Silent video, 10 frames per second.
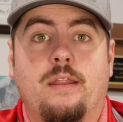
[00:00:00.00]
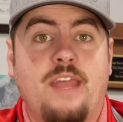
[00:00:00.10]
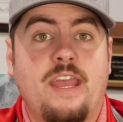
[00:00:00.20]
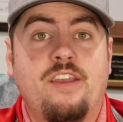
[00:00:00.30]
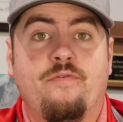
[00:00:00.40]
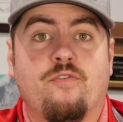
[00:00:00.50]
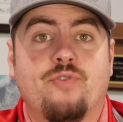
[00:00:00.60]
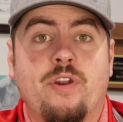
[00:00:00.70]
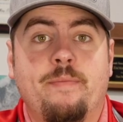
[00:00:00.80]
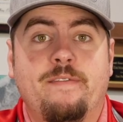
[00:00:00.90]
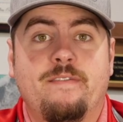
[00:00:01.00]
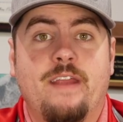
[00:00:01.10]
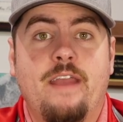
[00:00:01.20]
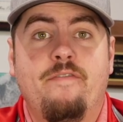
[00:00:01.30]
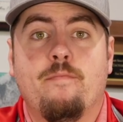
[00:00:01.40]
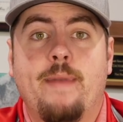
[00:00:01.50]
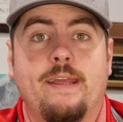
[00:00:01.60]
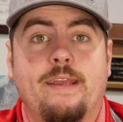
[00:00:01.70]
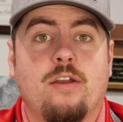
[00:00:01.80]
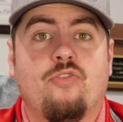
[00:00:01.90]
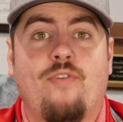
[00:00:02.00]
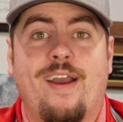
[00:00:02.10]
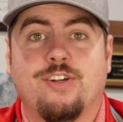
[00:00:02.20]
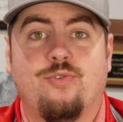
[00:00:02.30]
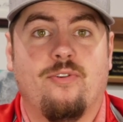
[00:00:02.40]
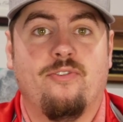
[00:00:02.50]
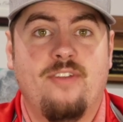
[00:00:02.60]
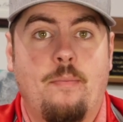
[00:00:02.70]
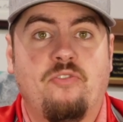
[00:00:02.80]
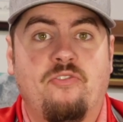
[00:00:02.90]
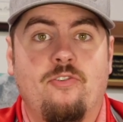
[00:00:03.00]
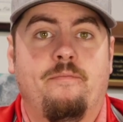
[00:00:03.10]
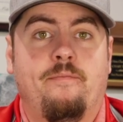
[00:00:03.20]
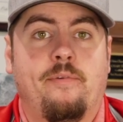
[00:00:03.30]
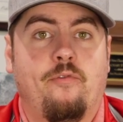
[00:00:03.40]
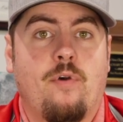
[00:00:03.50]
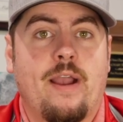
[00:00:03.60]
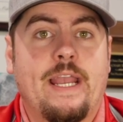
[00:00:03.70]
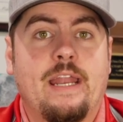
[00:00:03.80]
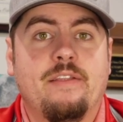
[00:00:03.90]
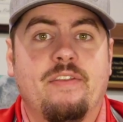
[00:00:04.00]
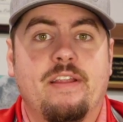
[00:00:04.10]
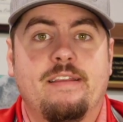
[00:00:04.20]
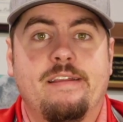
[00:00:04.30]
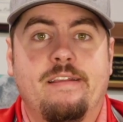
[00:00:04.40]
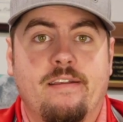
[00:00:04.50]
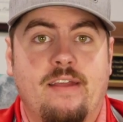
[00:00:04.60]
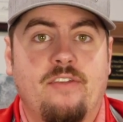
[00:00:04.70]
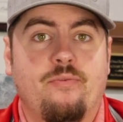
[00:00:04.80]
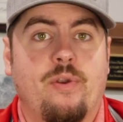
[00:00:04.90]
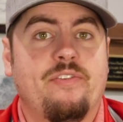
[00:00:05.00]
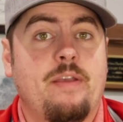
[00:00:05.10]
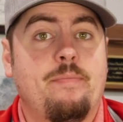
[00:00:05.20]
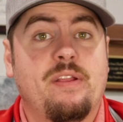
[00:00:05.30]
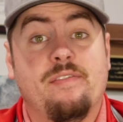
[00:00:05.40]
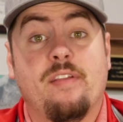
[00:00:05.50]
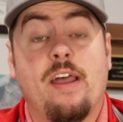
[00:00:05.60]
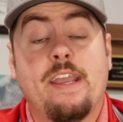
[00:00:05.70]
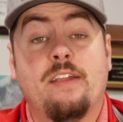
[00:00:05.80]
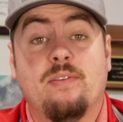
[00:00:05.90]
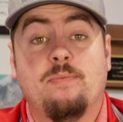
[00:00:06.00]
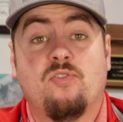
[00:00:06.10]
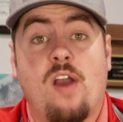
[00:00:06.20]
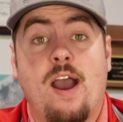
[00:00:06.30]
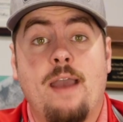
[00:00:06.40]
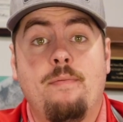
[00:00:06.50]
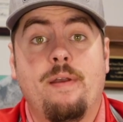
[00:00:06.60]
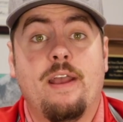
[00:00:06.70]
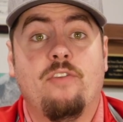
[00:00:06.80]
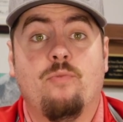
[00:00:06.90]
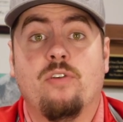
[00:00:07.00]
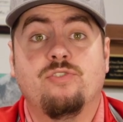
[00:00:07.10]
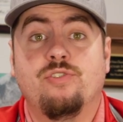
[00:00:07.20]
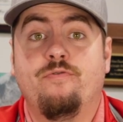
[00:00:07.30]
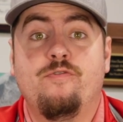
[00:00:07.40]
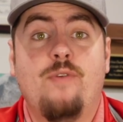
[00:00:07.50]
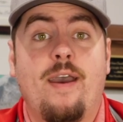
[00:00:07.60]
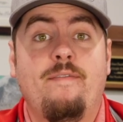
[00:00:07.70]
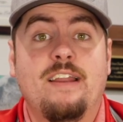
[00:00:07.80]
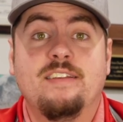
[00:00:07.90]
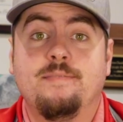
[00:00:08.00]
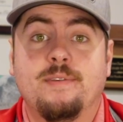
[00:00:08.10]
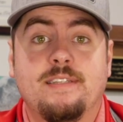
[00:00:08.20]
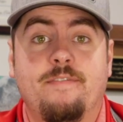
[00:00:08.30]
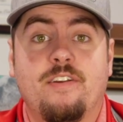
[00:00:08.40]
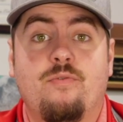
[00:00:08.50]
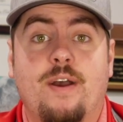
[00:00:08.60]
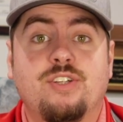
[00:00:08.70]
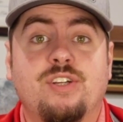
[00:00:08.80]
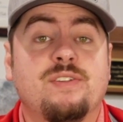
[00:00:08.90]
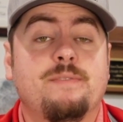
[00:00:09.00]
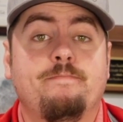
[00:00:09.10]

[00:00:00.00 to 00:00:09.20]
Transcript: Thank you for joining me today for Medicare Crash Course number 2. Before I get into the details, I just want to say please like and subscribe, as well as if you have any specific questions,